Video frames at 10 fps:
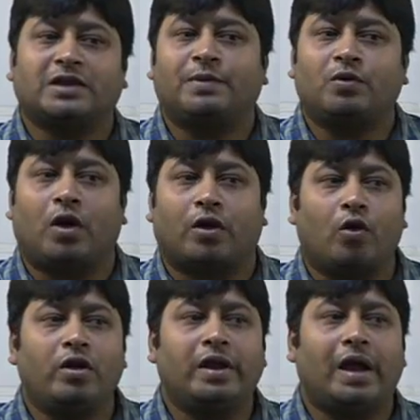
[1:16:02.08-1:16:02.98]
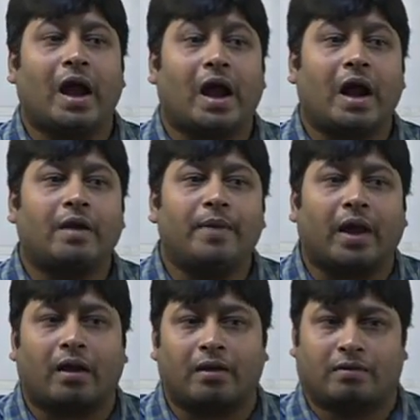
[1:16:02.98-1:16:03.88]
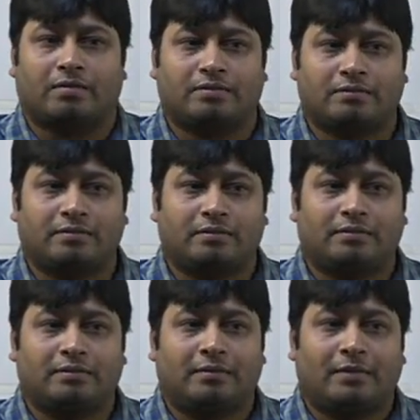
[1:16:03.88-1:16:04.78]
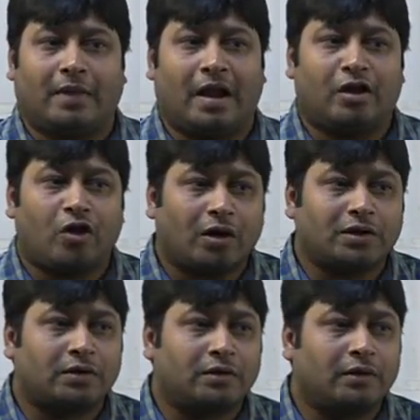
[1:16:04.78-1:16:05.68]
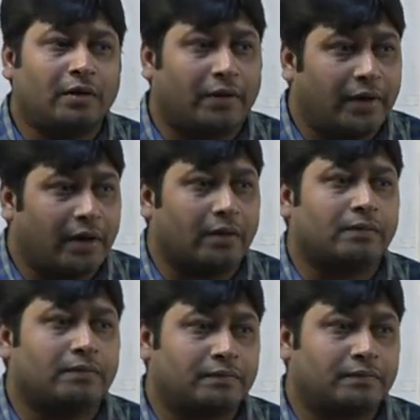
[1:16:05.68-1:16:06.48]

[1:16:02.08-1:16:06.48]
has been what? Only academic and not real.